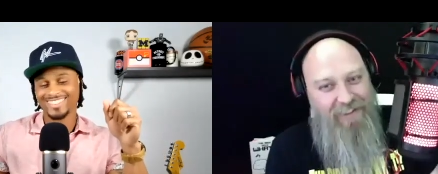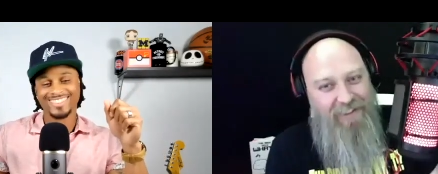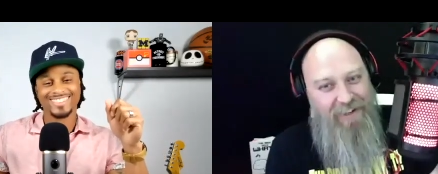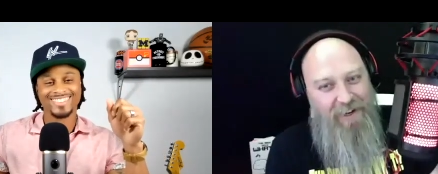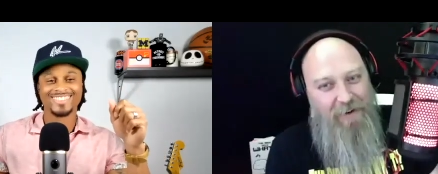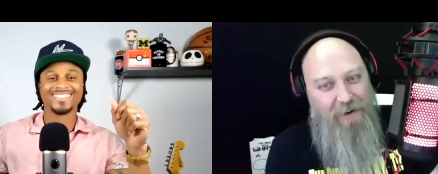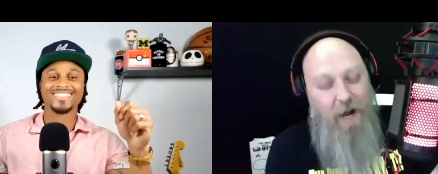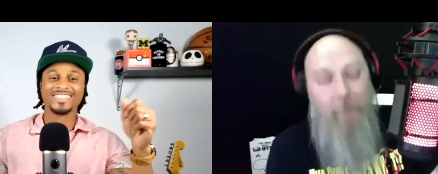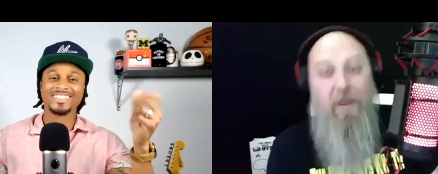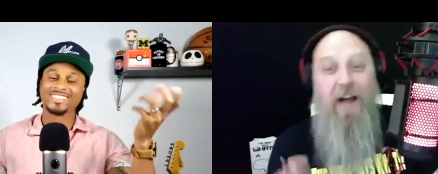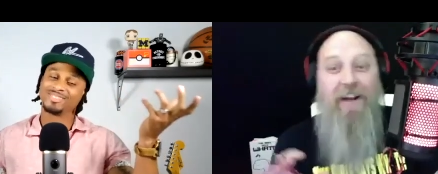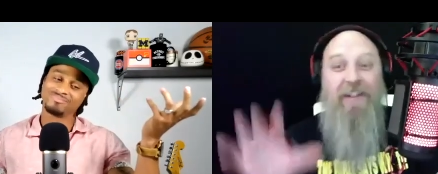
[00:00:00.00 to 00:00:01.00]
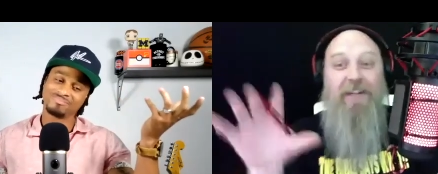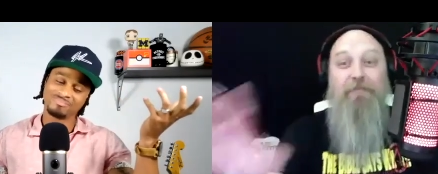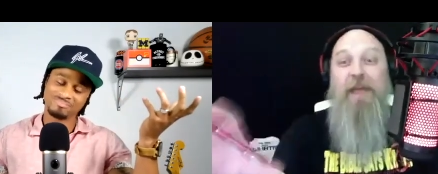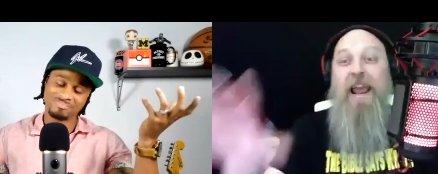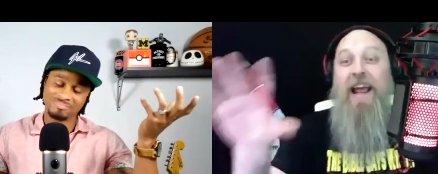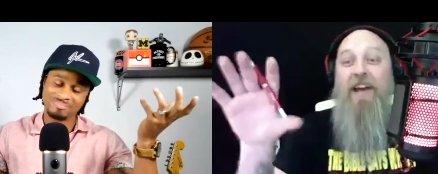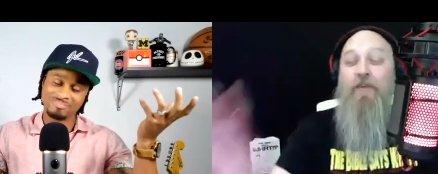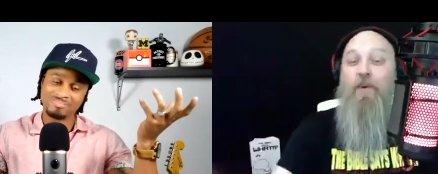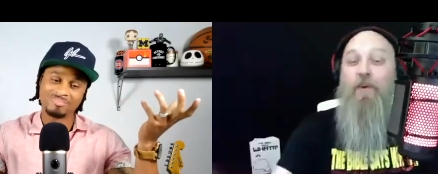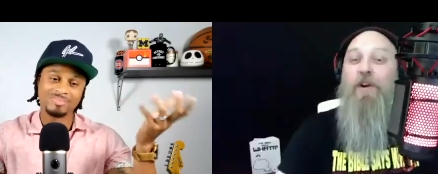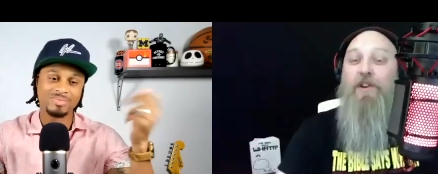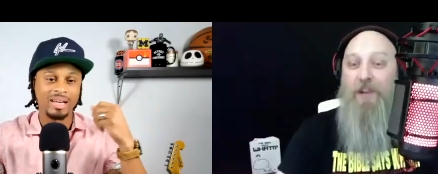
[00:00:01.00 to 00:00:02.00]
Speaker 1: you know, I'm not going to demand
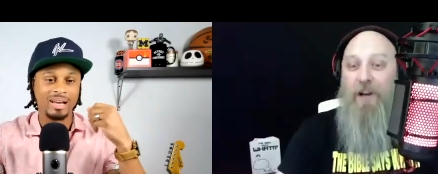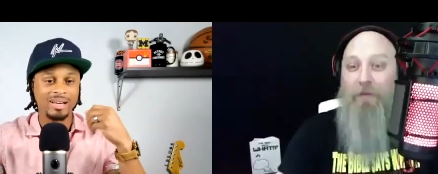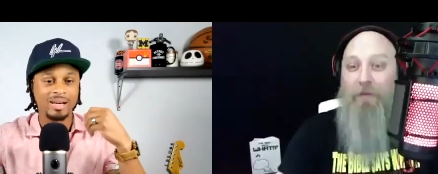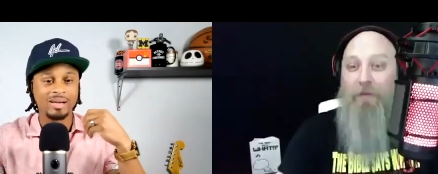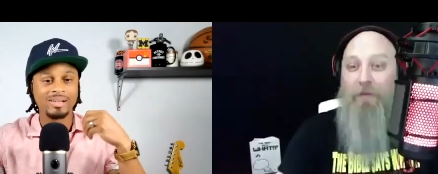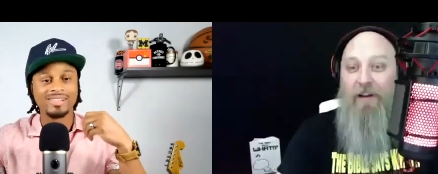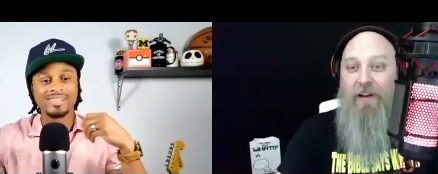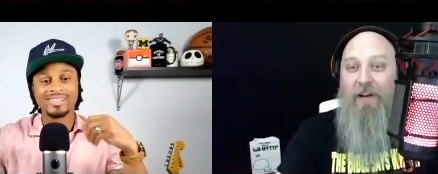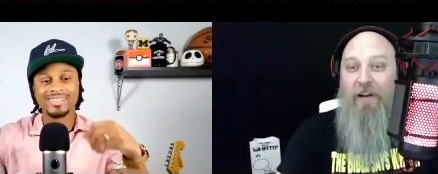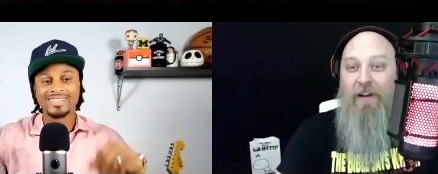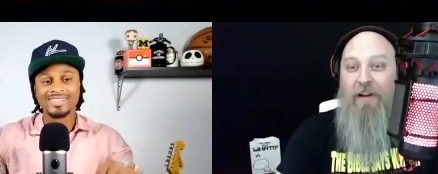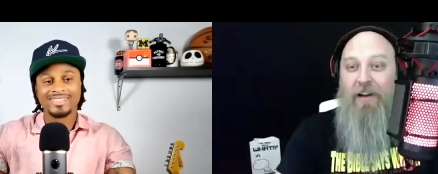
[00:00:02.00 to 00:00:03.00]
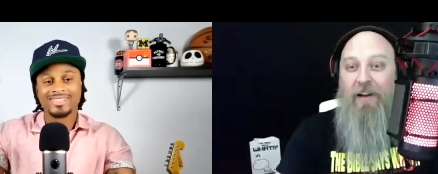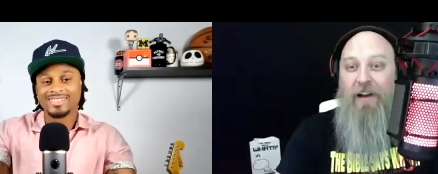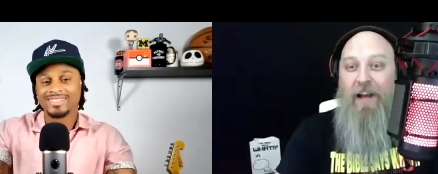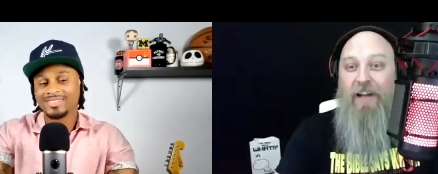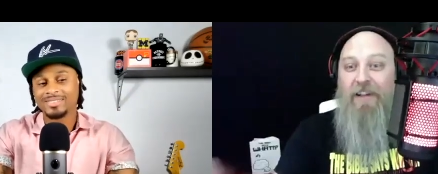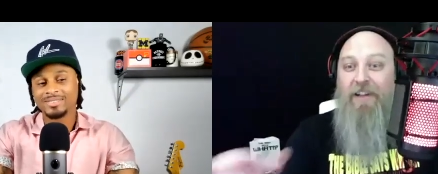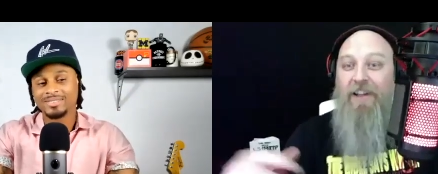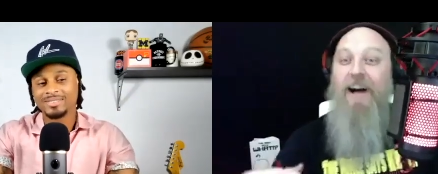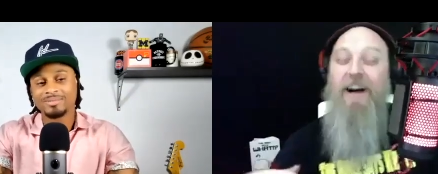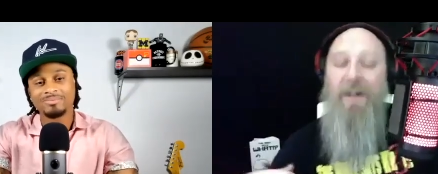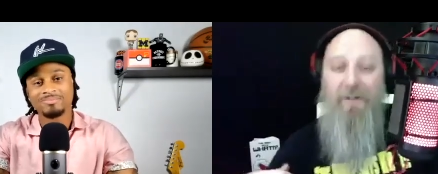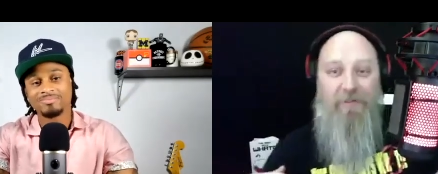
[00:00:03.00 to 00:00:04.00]
worship and
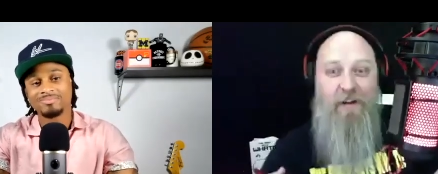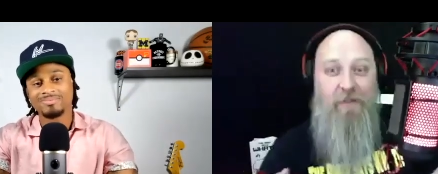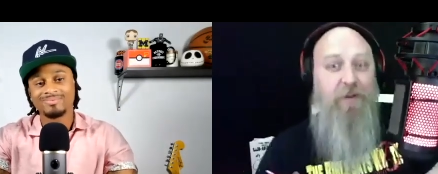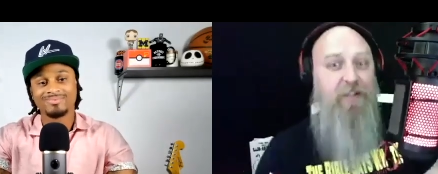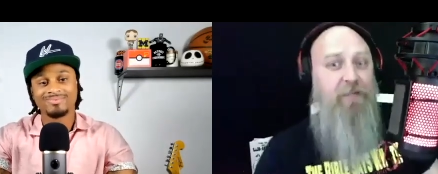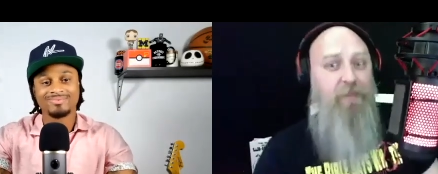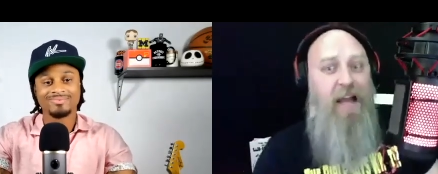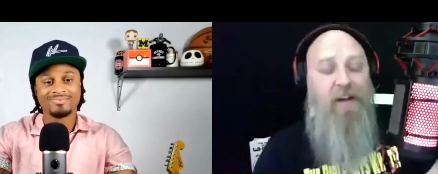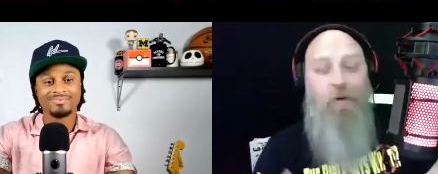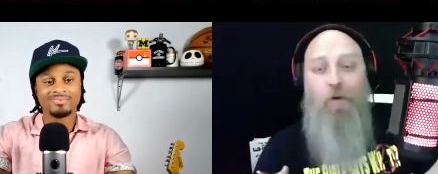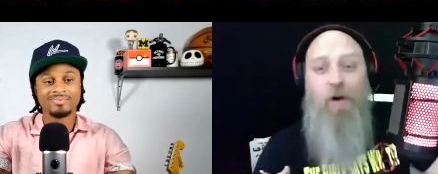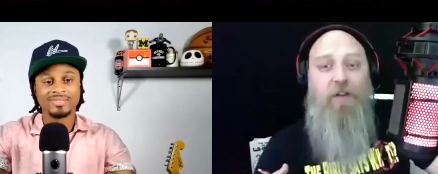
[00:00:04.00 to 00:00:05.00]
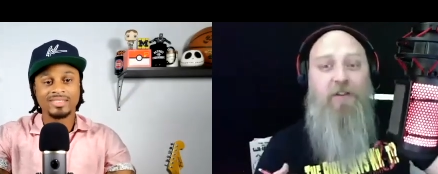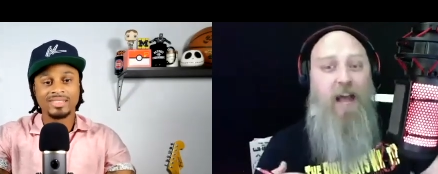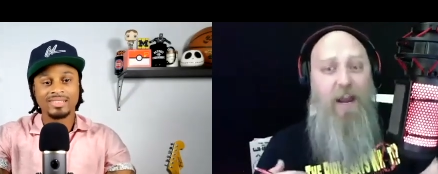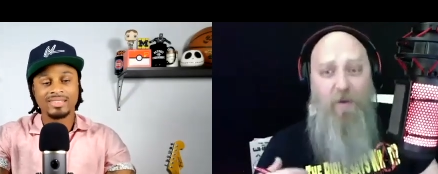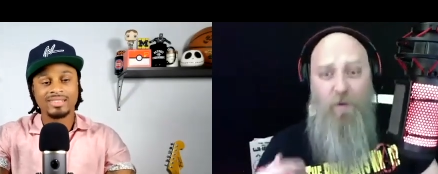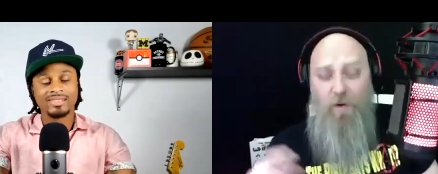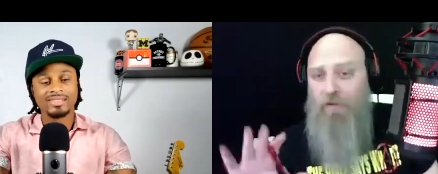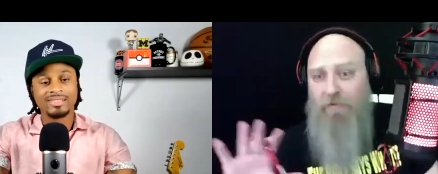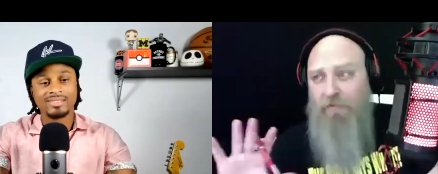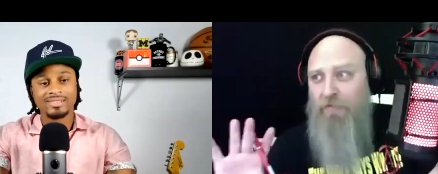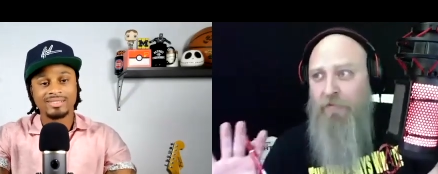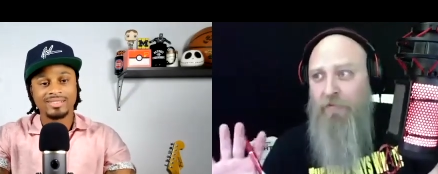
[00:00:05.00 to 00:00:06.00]
love and respect, or else I will
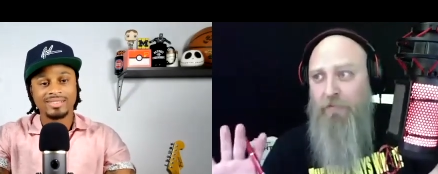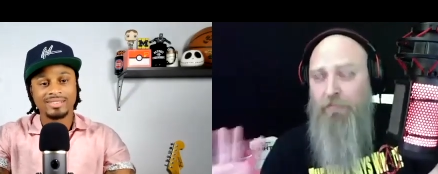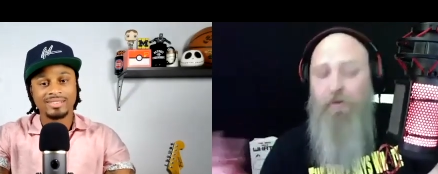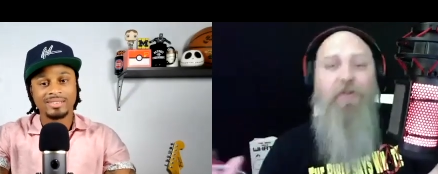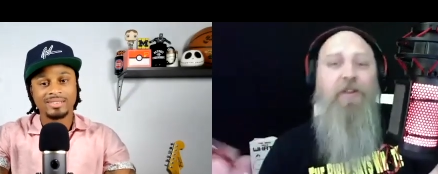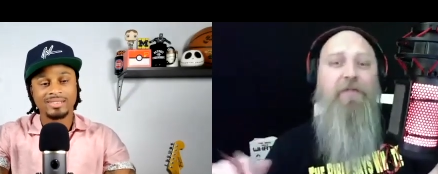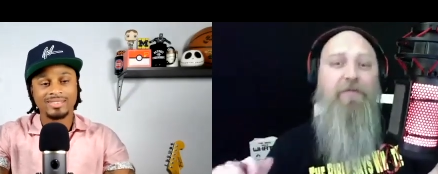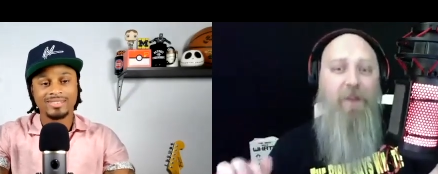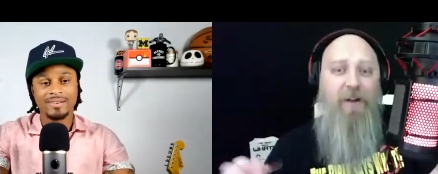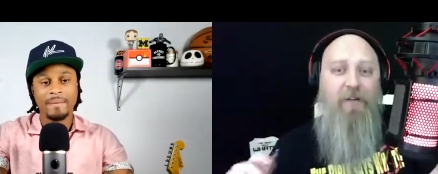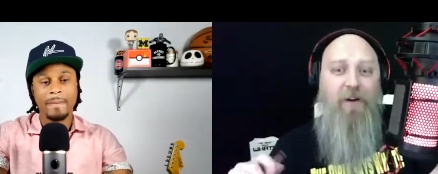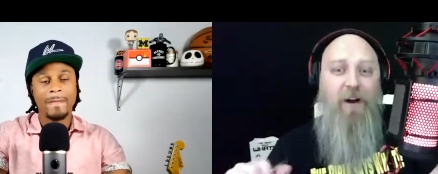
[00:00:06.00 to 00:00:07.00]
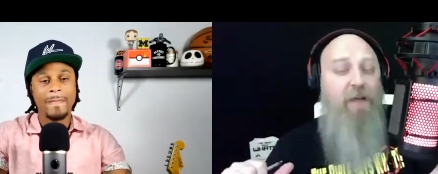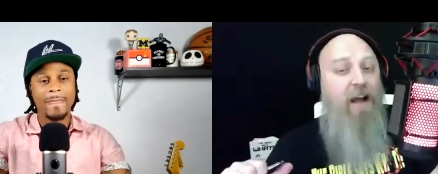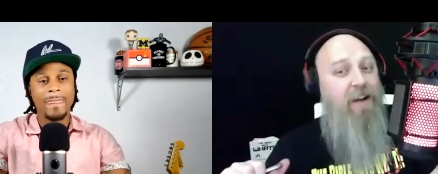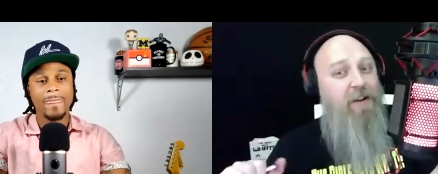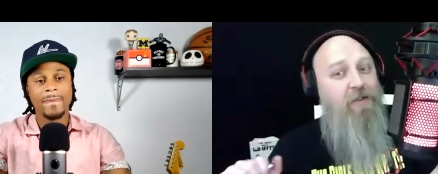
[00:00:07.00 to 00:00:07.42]
burn them forever. I'm not going to